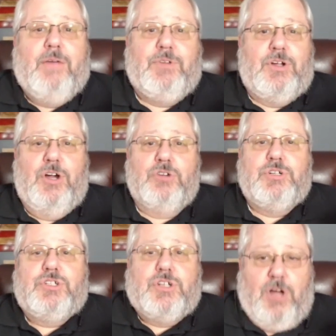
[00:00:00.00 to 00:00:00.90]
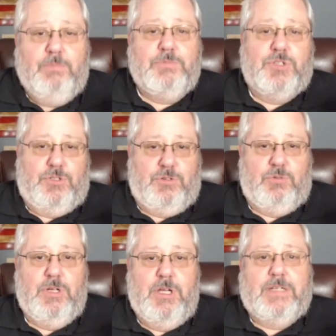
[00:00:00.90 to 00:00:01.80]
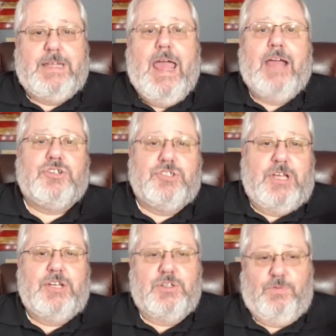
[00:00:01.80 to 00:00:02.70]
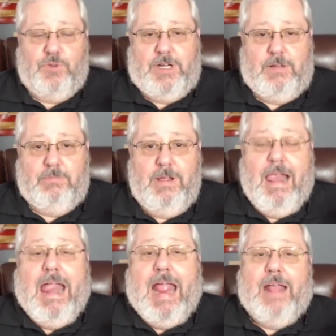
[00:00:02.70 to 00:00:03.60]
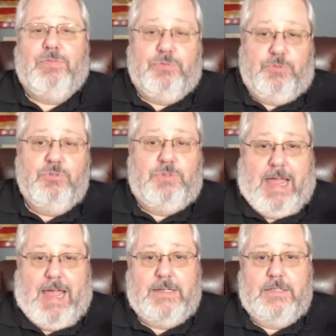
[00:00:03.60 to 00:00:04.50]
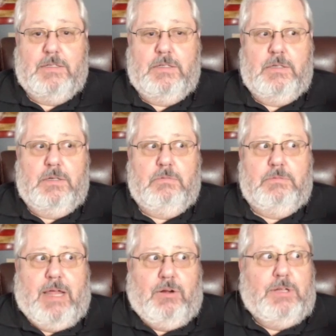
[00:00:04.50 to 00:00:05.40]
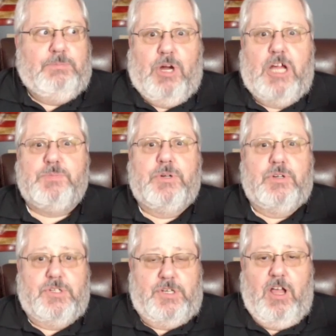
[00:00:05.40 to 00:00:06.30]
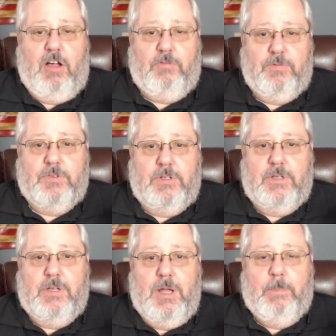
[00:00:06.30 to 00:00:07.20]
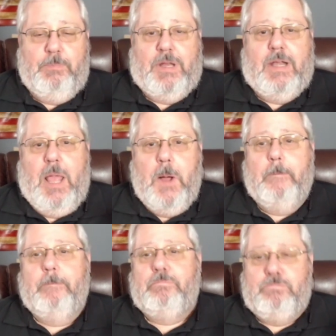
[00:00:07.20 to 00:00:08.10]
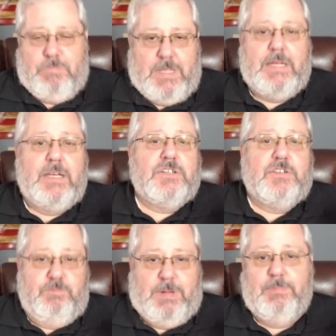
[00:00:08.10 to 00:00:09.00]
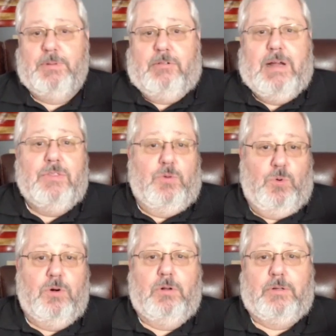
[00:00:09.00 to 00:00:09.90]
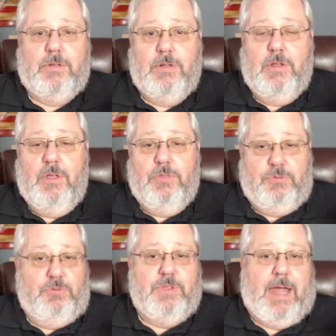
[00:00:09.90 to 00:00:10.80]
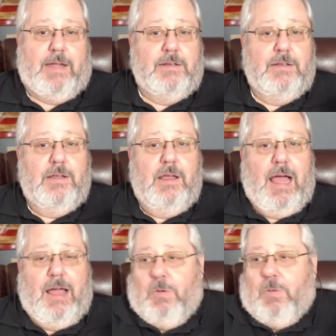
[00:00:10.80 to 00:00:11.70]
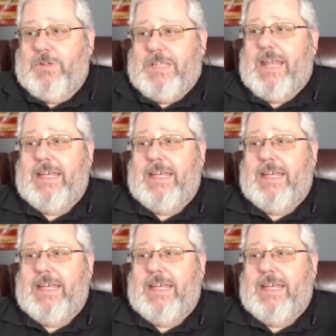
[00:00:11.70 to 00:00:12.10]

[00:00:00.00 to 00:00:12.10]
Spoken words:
have a country to come to exercise your freedom. And through that, not only prosper yourself, but help millions of people around the world through that. Was that